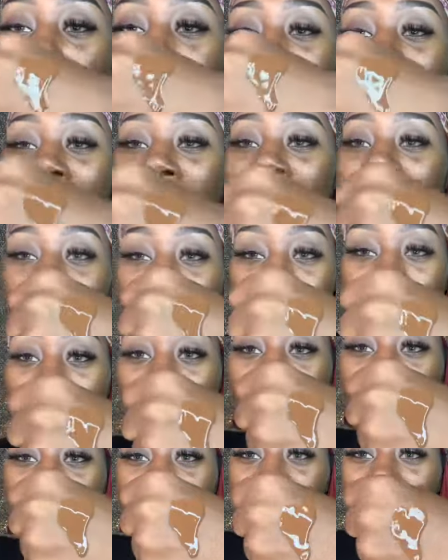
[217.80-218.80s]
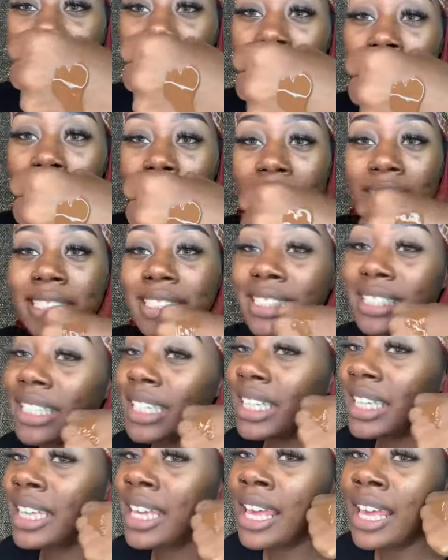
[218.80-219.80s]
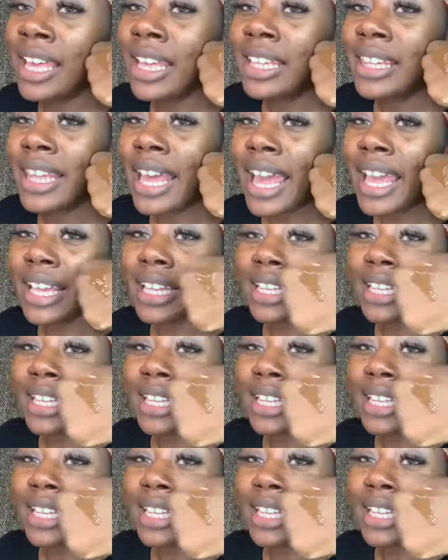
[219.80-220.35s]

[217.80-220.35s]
blend it in, and y'all can see that